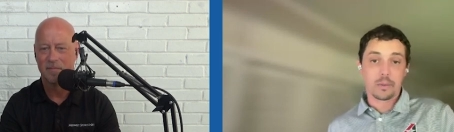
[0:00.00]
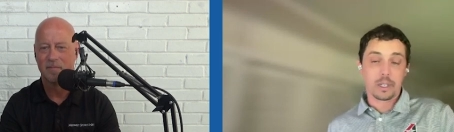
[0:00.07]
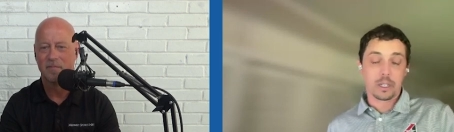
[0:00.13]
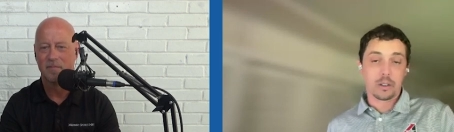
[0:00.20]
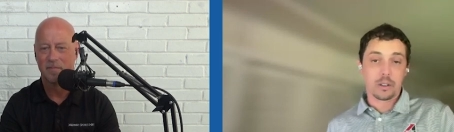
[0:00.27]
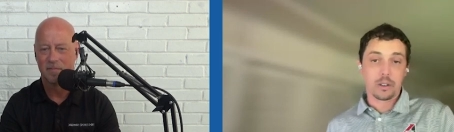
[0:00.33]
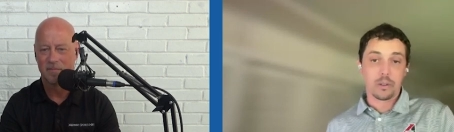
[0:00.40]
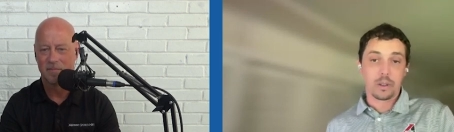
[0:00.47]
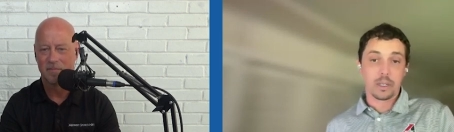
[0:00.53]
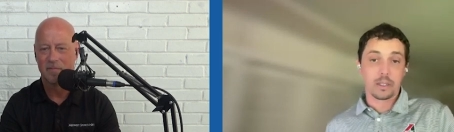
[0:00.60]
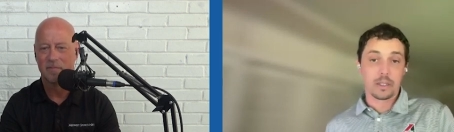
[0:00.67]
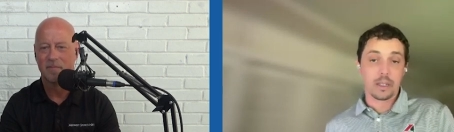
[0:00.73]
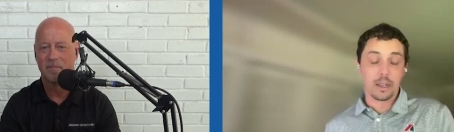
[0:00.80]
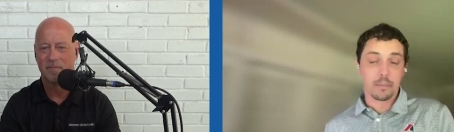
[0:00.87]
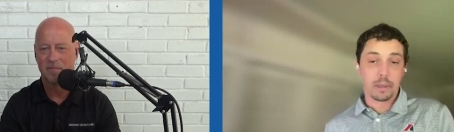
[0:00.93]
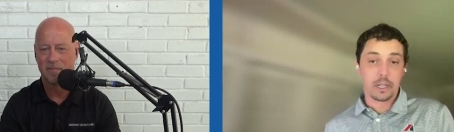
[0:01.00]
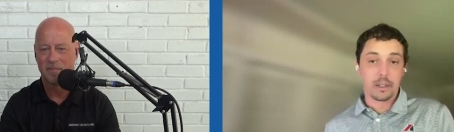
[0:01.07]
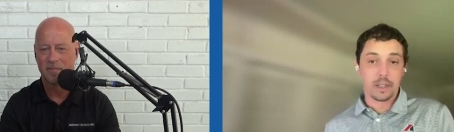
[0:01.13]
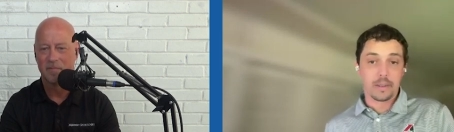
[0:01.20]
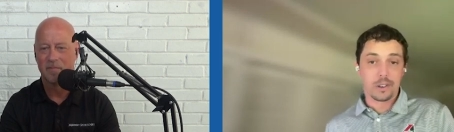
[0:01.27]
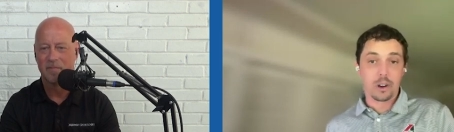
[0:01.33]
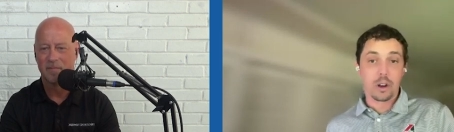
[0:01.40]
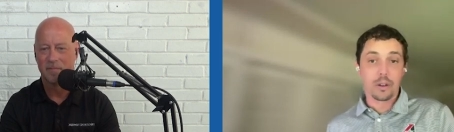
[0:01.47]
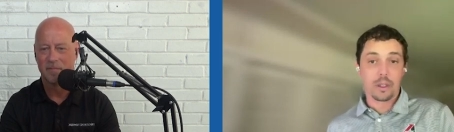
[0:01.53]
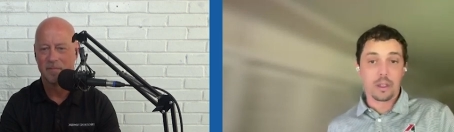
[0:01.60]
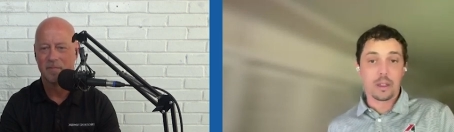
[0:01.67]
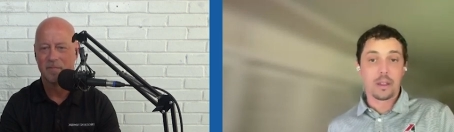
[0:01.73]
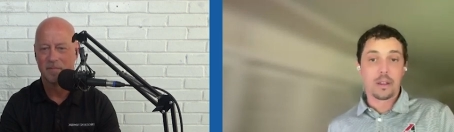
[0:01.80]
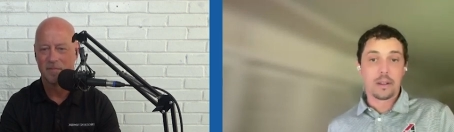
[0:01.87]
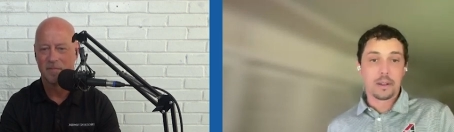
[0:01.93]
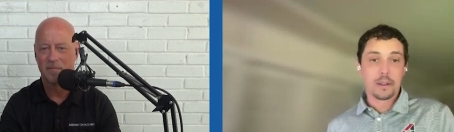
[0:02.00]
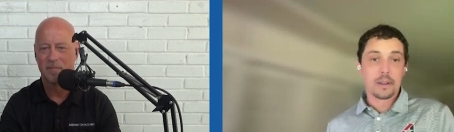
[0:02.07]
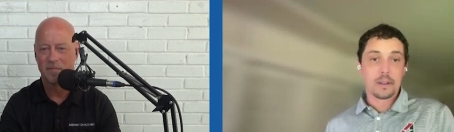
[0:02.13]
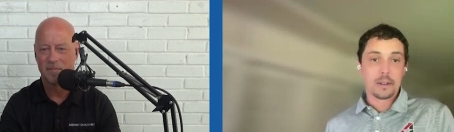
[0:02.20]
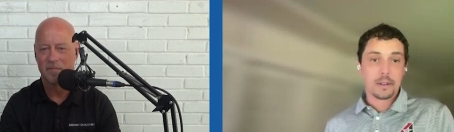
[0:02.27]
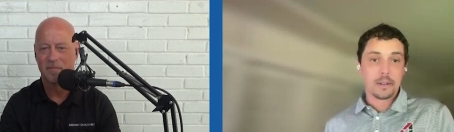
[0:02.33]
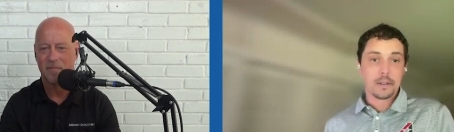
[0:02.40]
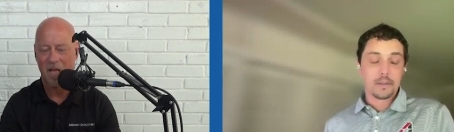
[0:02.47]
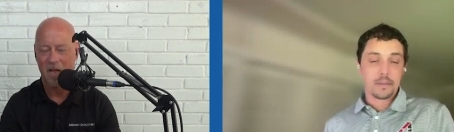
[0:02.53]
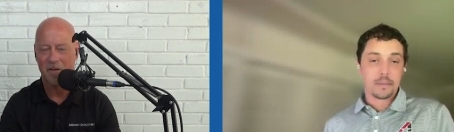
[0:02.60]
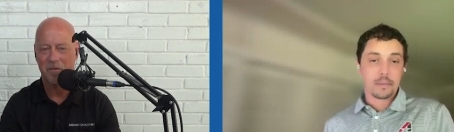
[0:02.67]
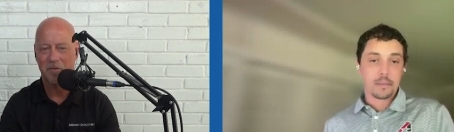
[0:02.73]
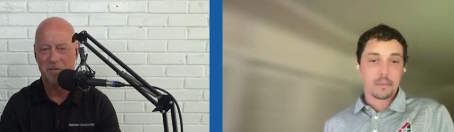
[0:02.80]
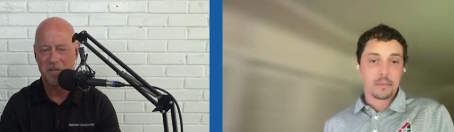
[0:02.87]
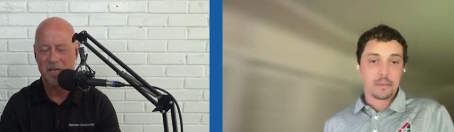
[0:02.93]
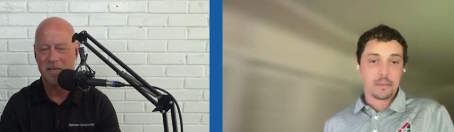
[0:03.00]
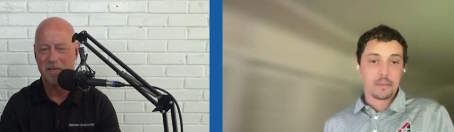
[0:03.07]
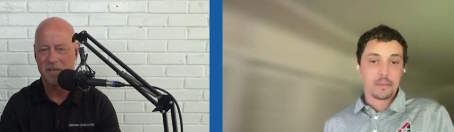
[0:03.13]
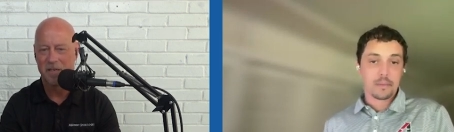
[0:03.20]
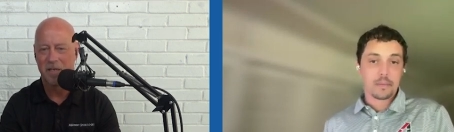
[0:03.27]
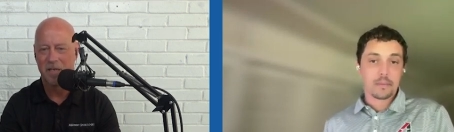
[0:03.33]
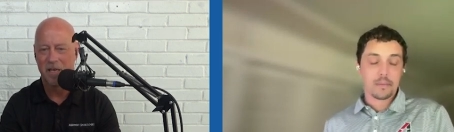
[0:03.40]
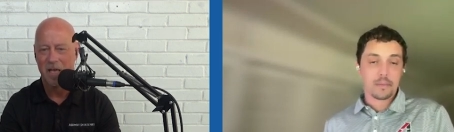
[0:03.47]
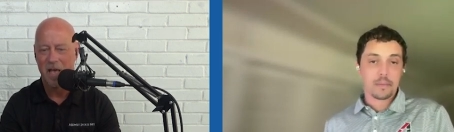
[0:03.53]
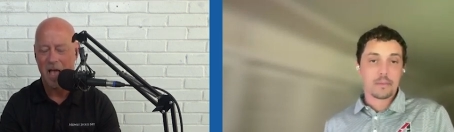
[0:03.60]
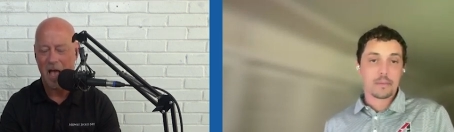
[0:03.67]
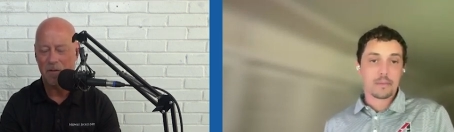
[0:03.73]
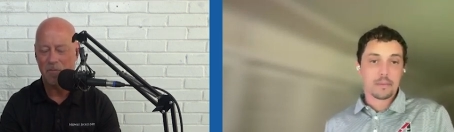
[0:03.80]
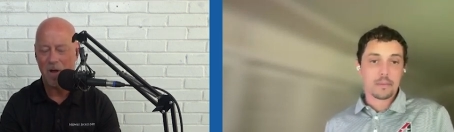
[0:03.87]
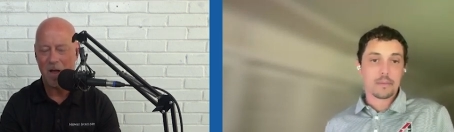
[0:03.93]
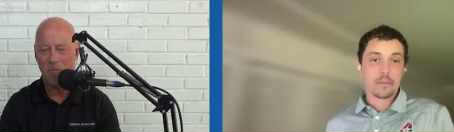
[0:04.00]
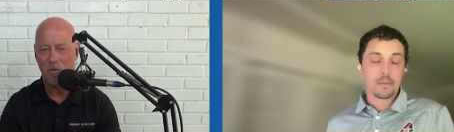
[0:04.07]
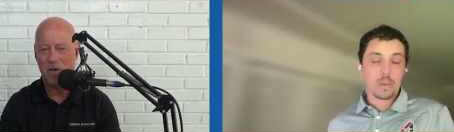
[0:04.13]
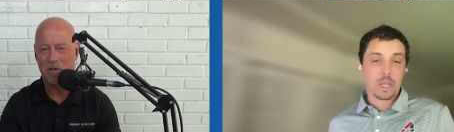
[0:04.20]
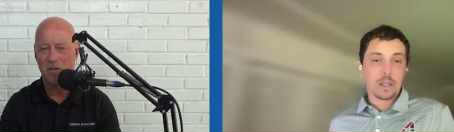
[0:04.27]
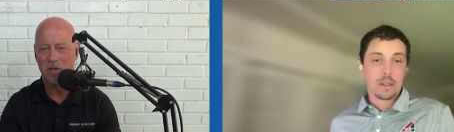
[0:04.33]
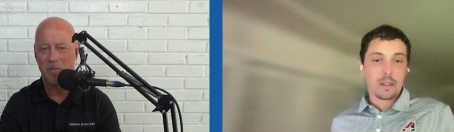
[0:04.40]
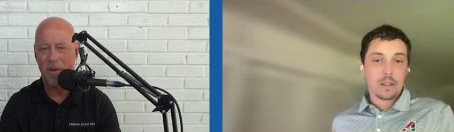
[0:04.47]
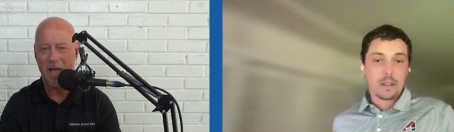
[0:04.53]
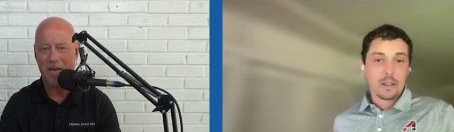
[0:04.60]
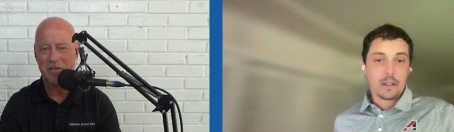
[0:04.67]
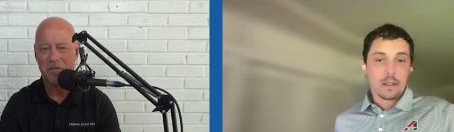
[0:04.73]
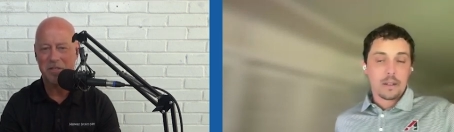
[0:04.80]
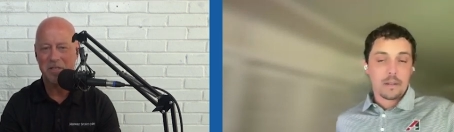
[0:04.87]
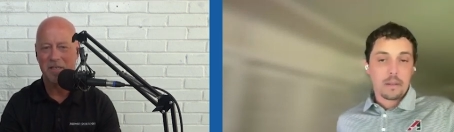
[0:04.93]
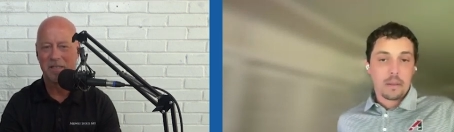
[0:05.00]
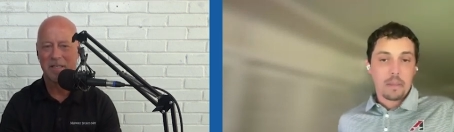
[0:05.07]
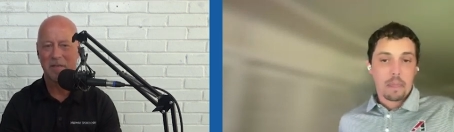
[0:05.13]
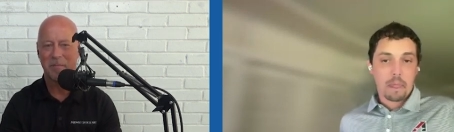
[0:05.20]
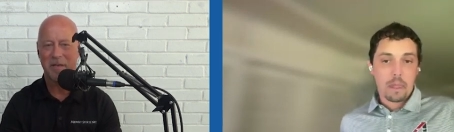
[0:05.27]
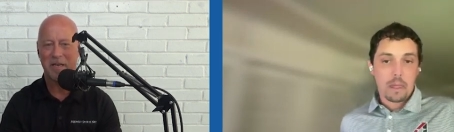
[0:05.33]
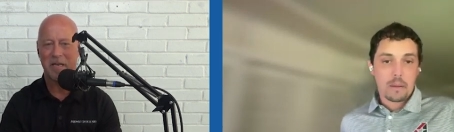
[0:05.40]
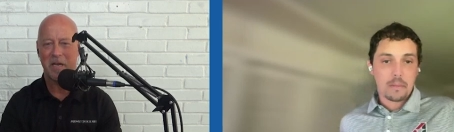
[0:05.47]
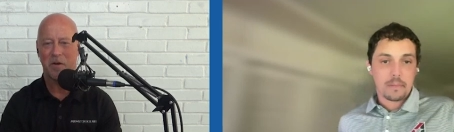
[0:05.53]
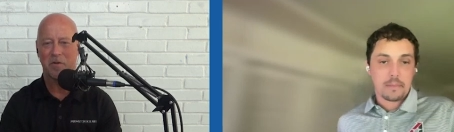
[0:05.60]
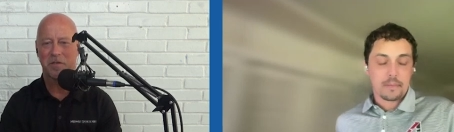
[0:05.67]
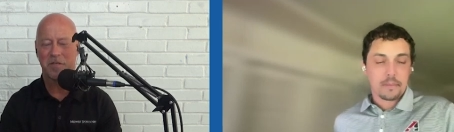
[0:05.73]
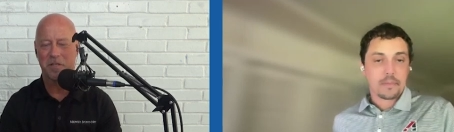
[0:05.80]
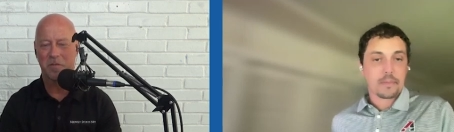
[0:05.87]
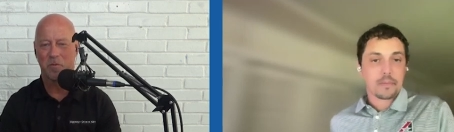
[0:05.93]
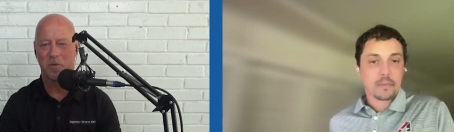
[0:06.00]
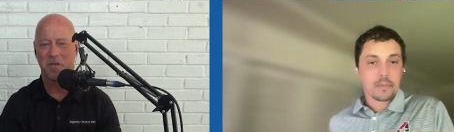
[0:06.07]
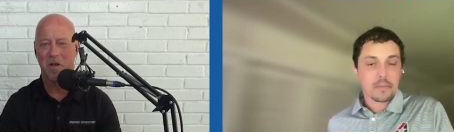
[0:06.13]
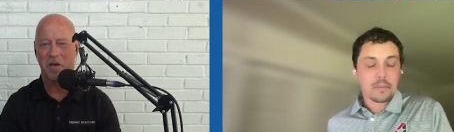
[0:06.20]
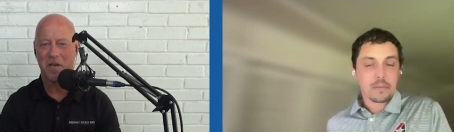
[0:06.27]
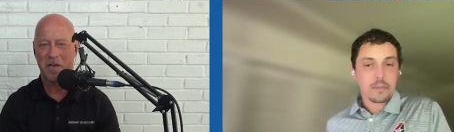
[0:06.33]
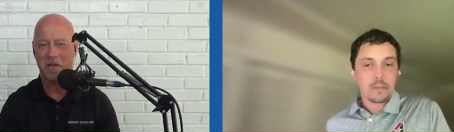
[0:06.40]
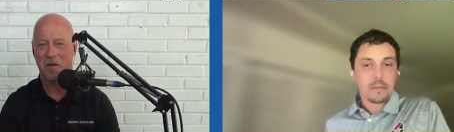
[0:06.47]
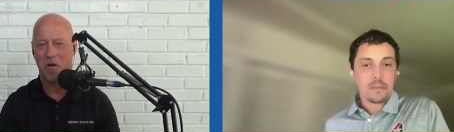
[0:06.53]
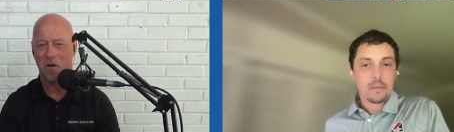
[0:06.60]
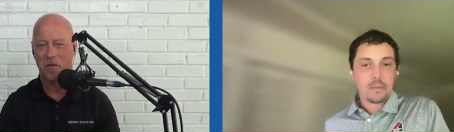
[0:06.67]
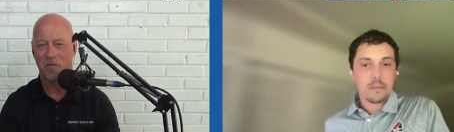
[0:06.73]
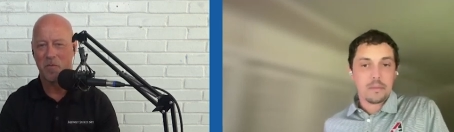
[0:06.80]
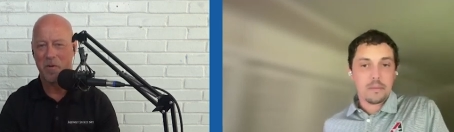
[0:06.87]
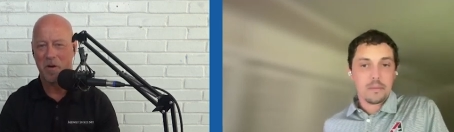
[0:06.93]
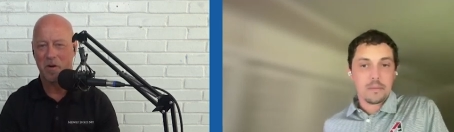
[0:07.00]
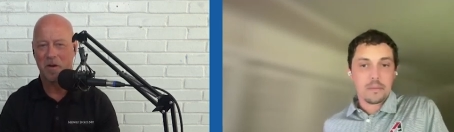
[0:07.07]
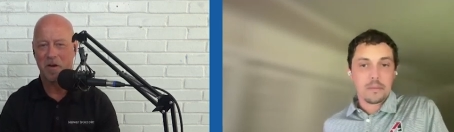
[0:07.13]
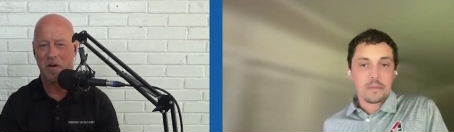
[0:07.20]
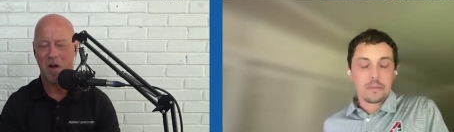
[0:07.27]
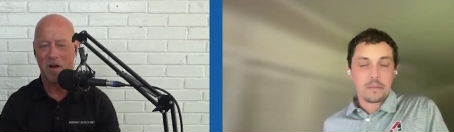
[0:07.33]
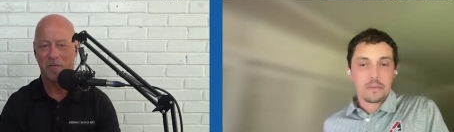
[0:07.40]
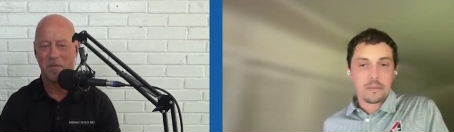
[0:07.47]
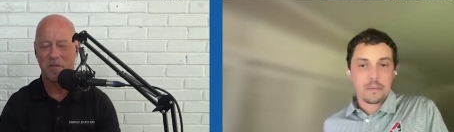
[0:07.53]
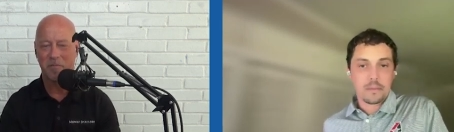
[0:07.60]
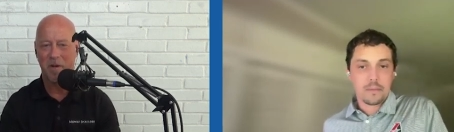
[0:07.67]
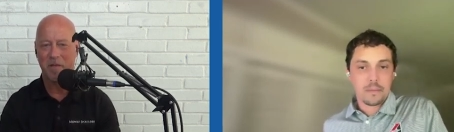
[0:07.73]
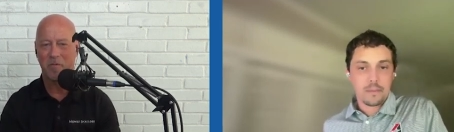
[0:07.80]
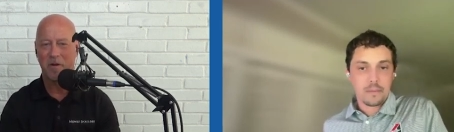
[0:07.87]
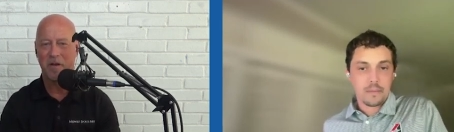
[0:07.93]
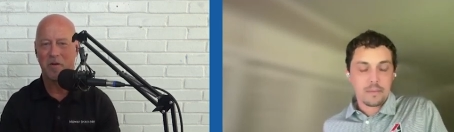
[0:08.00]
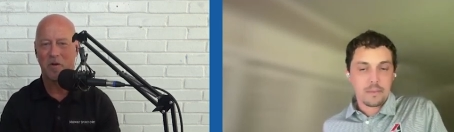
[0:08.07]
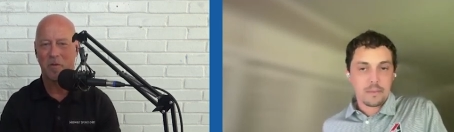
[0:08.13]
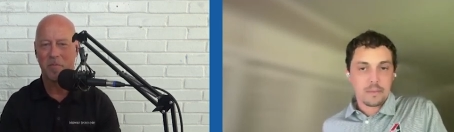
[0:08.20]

Speaker 1: as we go through this uh, period of growth.
Speaker 2: I understand. I, I want to look back just a little bit here since we're talking Heart of America Conference, by the way, here on